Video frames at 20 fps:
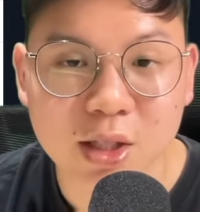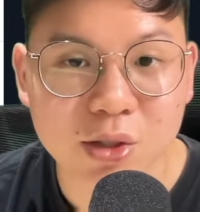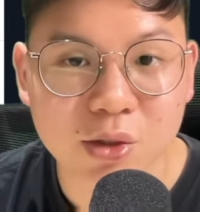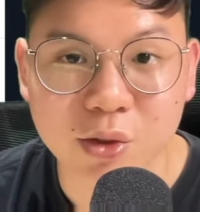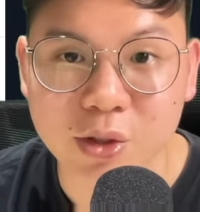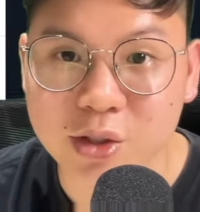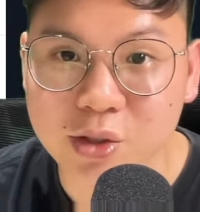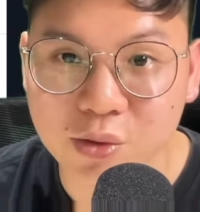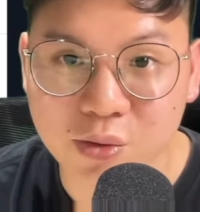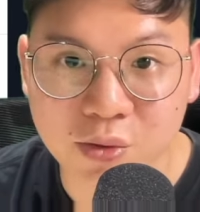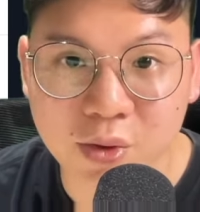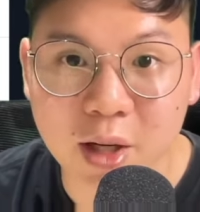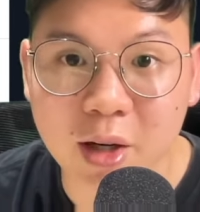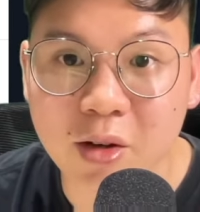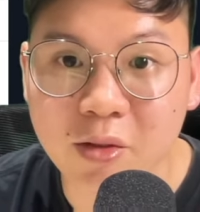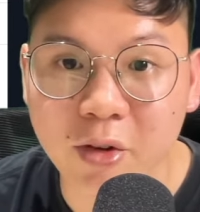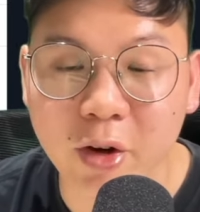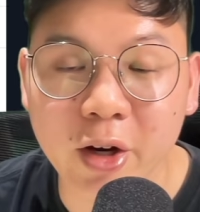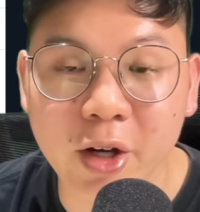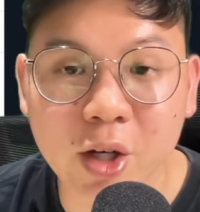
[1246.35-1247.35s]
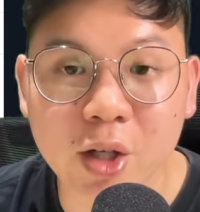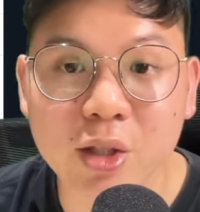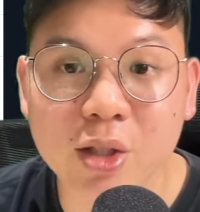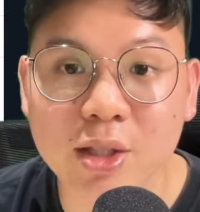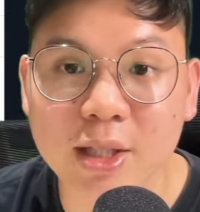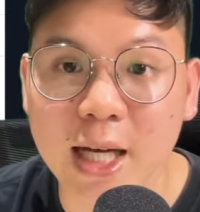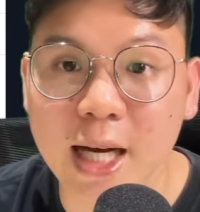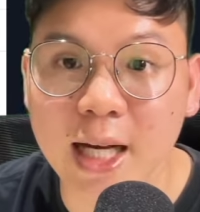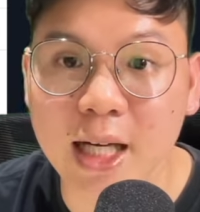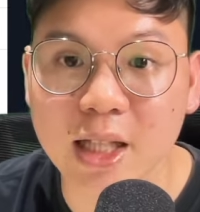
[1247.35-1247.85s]
So it's very, very good to
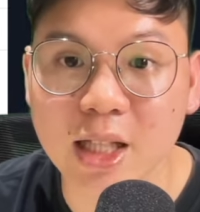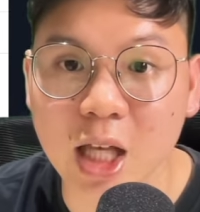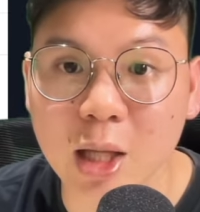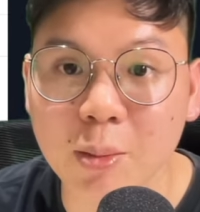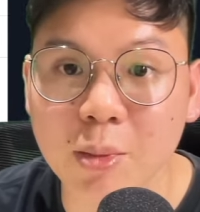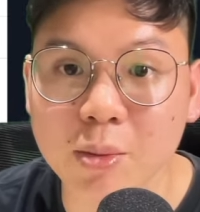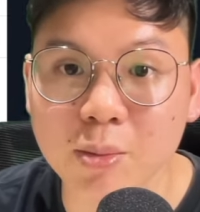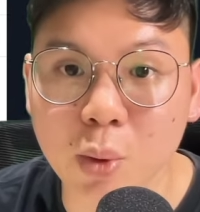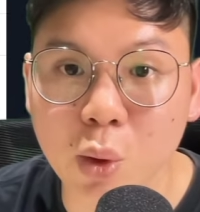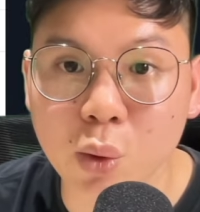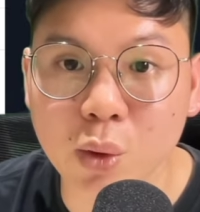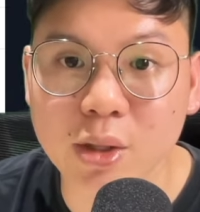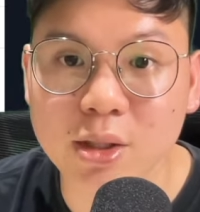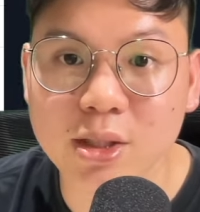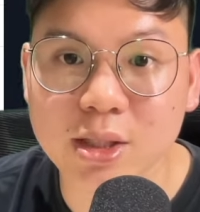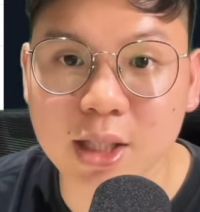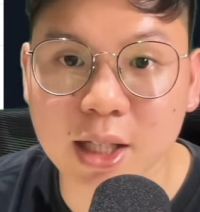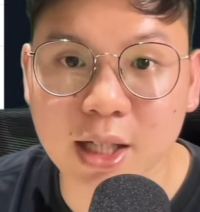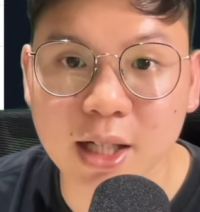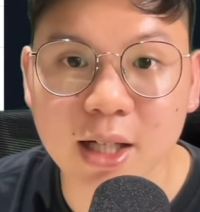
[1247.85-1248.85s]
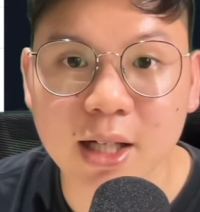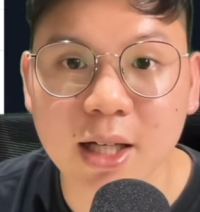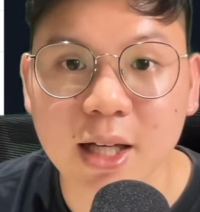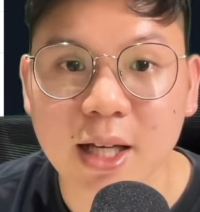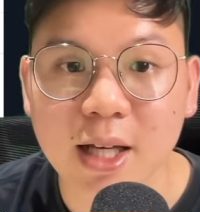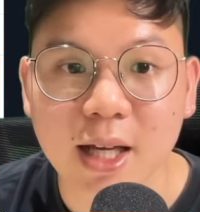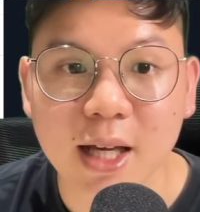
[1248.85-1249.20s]
target table bonus here.